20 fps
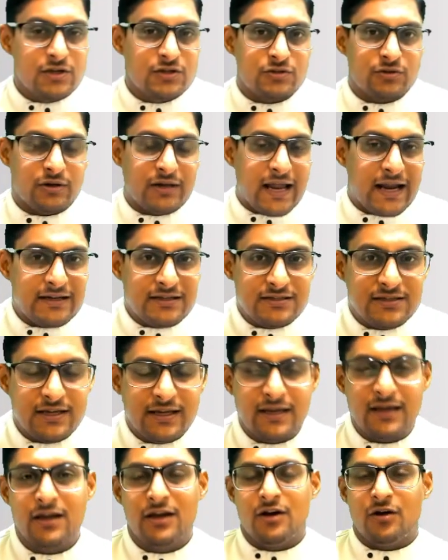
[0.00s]
So let's
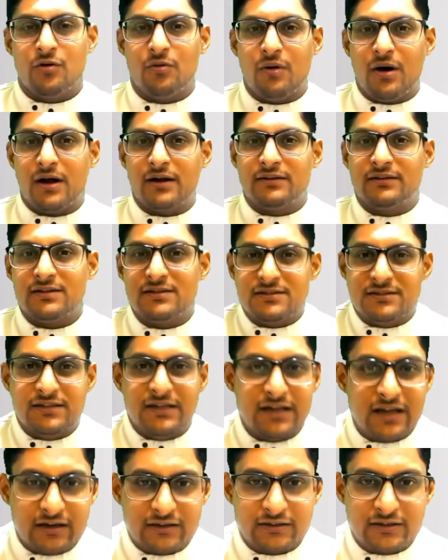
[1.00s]
see who are those
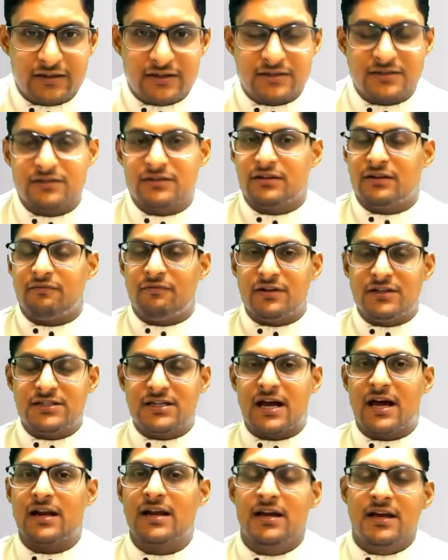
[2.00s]
deductors
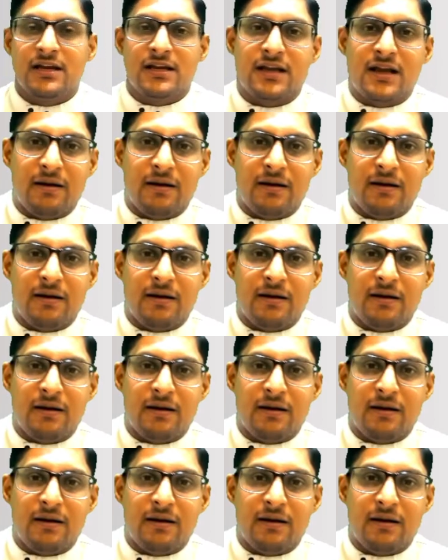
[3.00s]
which are